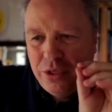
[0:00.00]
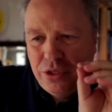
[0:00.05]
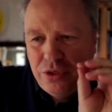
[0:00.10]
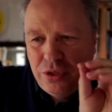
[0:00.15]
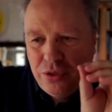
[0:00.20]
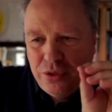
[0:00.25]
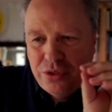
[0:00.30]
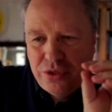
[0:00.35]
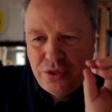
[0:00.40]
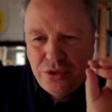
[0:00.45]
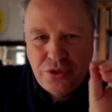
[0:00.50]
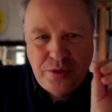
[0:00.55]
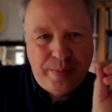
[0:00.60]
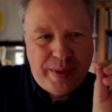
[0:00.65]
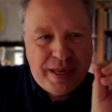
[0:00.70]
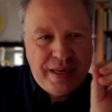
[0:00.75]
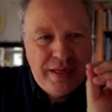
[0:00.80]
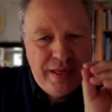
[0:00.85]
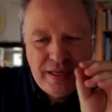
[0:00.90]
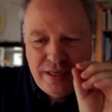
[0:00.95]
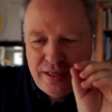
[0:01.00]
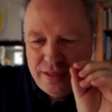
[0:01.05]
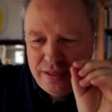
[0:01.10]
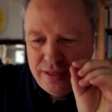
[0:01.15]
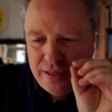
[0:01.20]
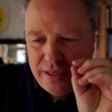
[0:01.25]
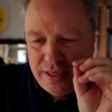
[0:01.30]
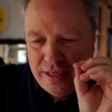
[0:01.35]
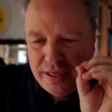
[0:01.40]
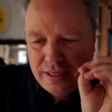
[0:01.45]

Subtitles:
we choose to spend it